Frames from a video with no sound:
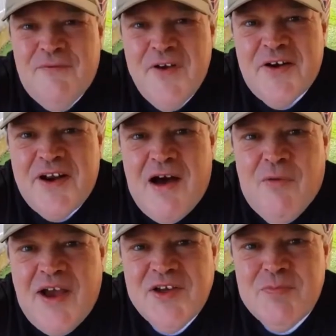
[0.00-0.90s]
figured out
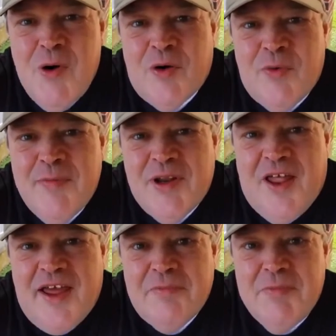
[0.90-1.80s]
why smart women
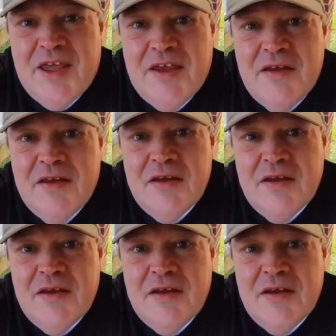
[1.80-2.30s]
like me.